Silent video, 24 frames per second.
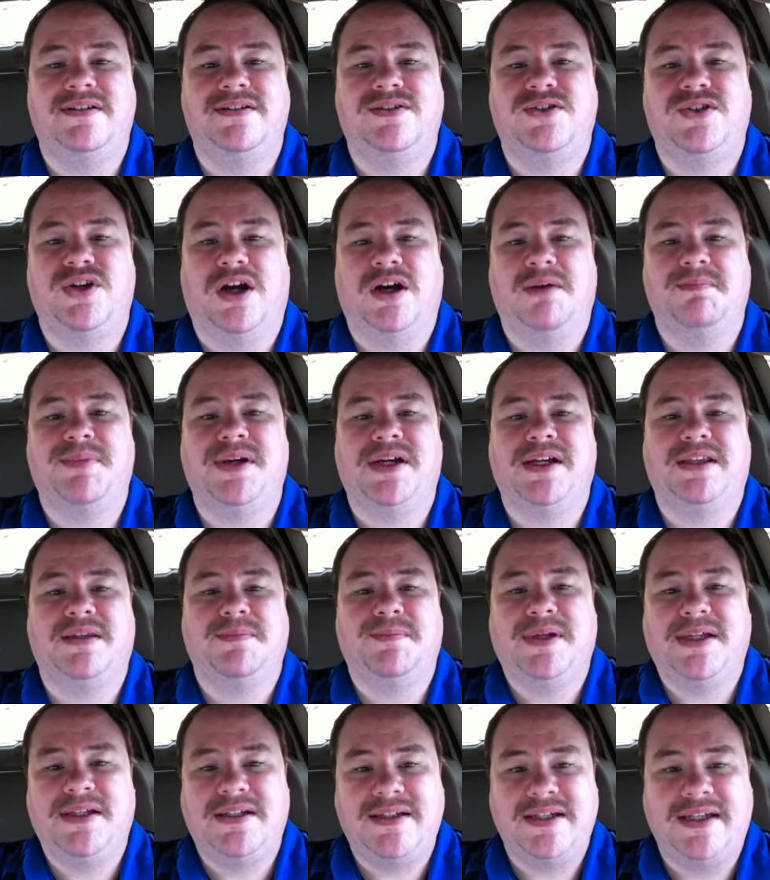chomping at the
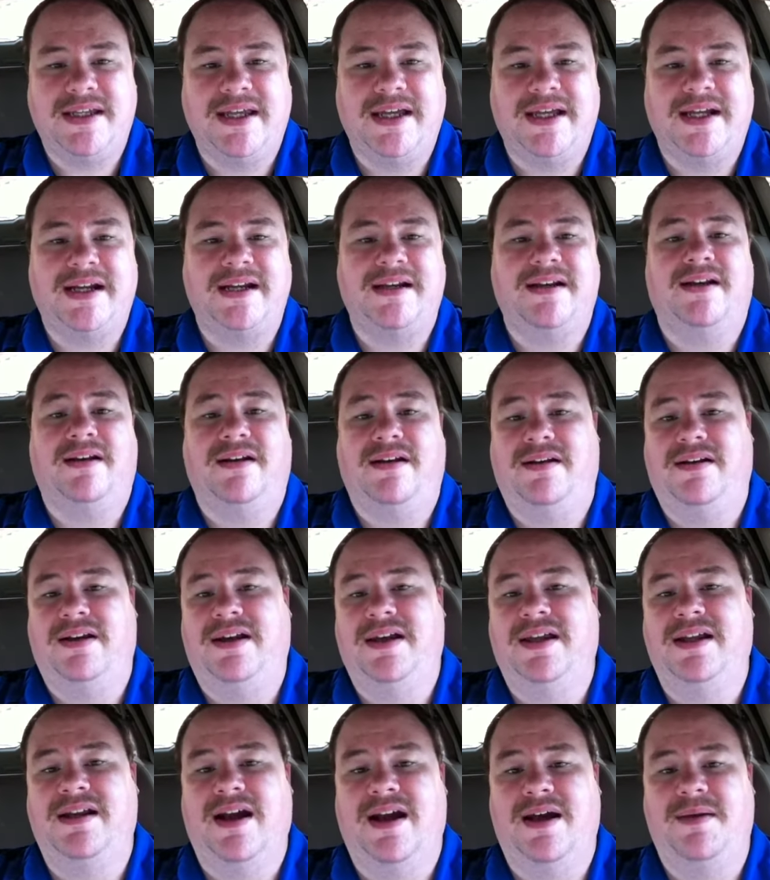bit to get it,
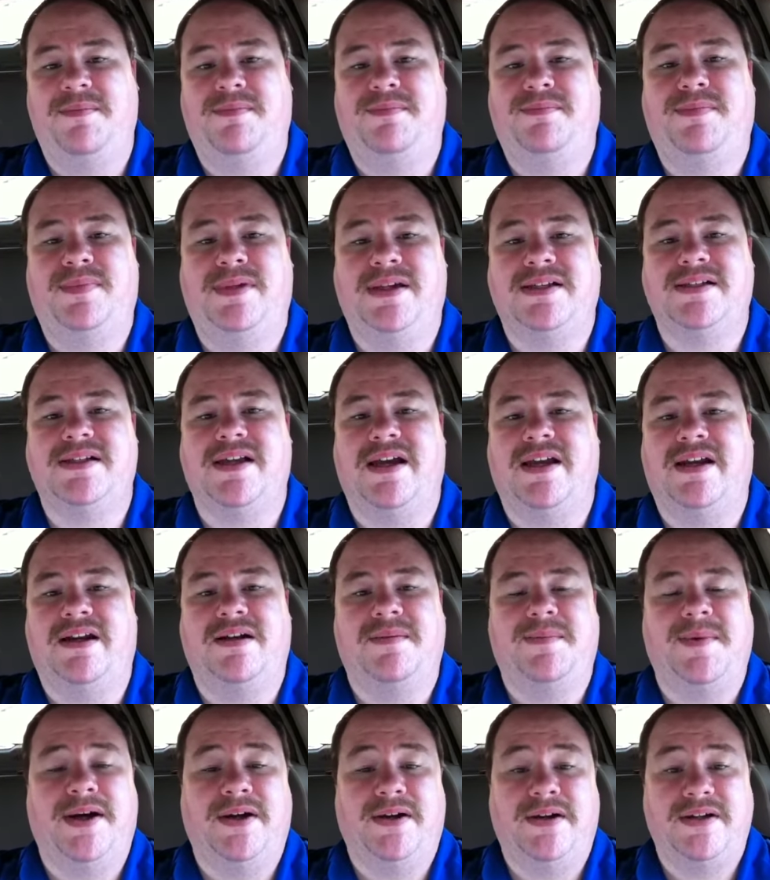and I'm excited
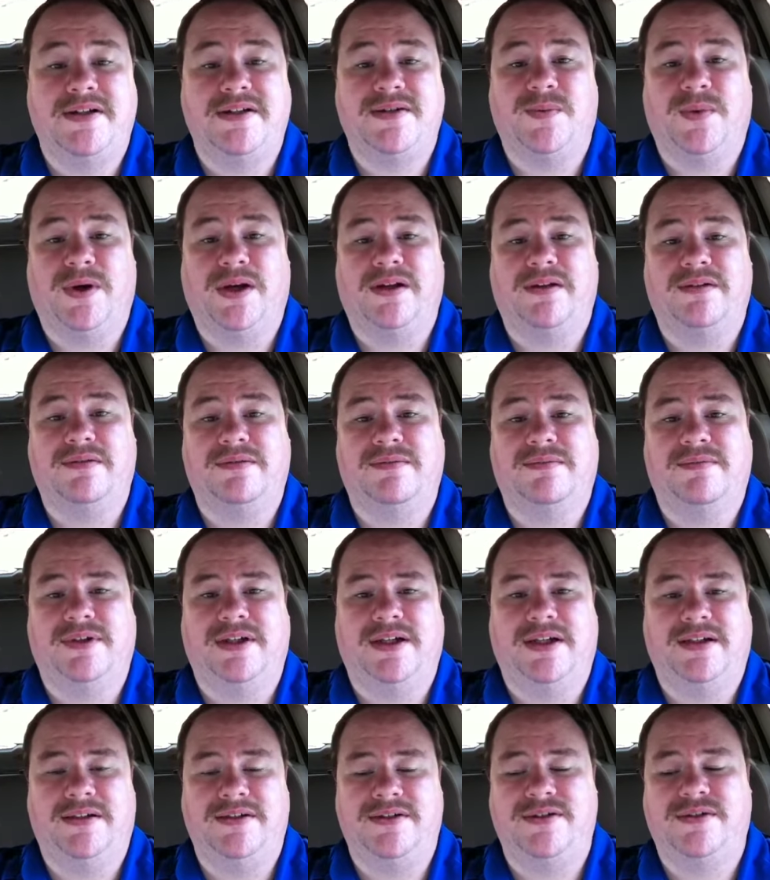about it as well.
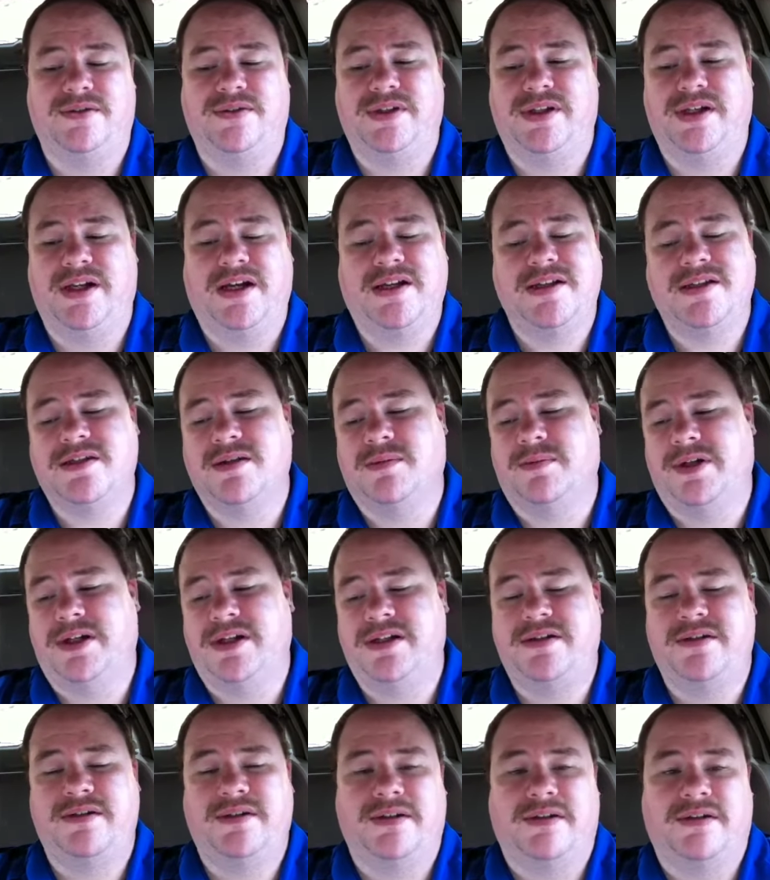Julie, not so
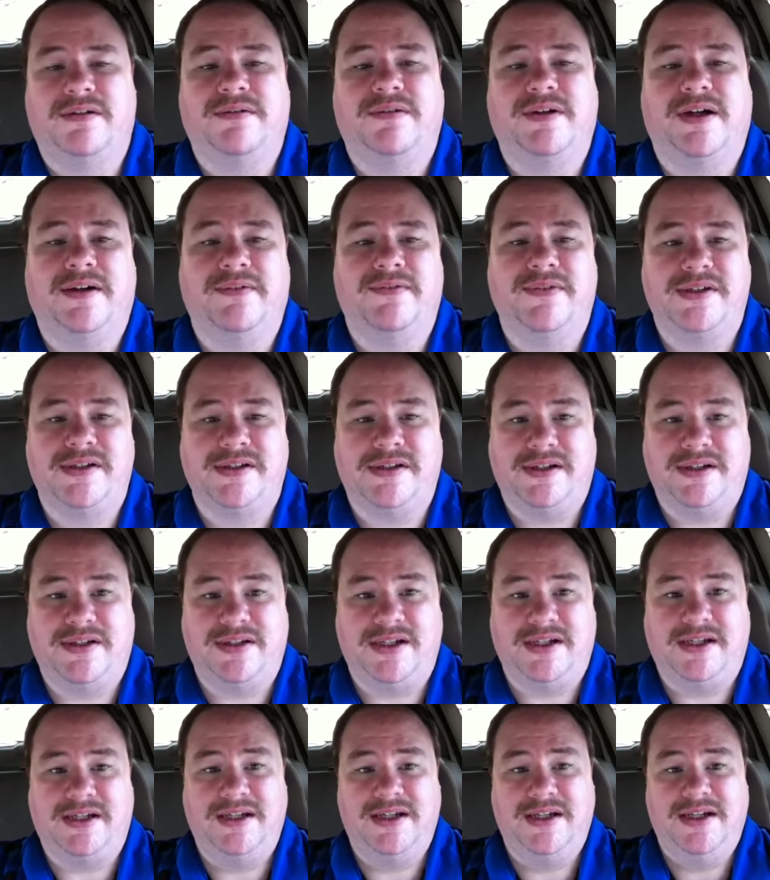much.
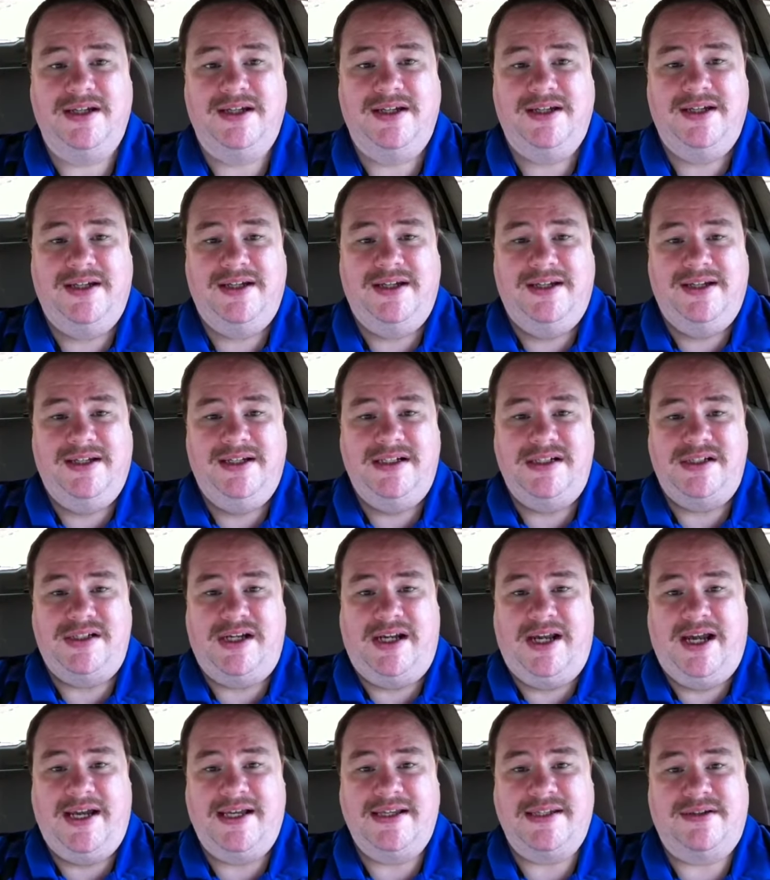Obviously
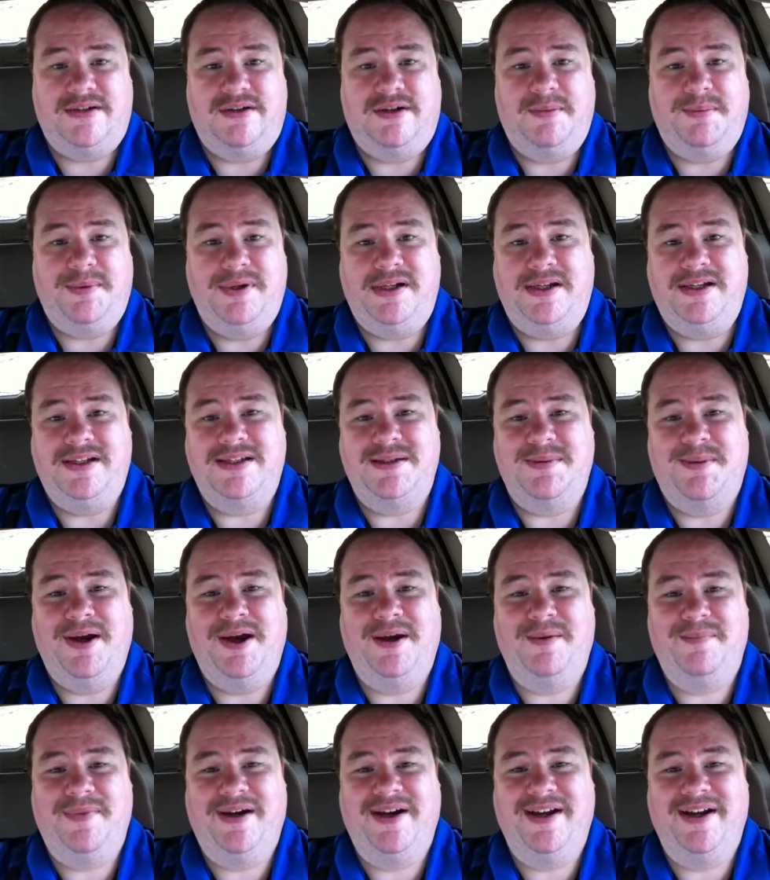she has her opinions about